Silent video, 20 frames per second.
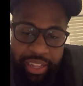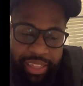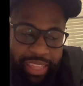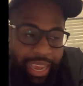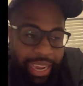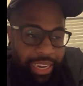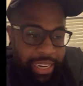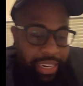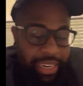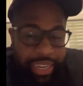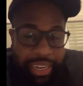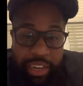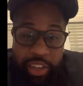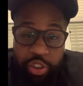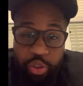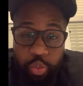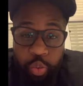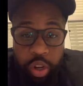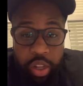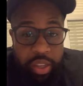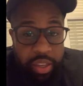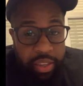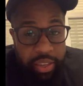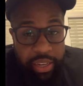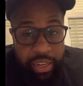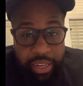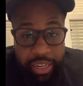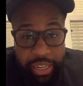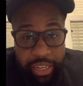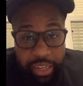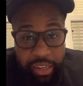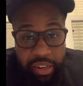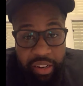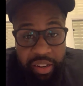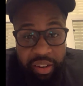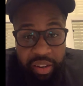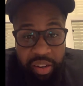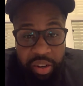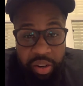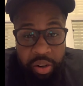that did as well as it did.
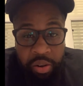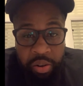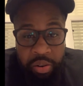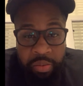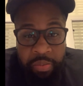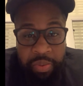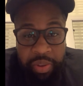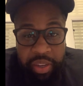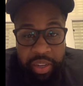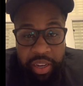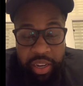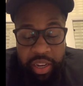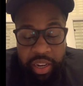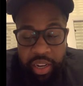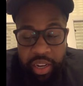You know what I'm saying?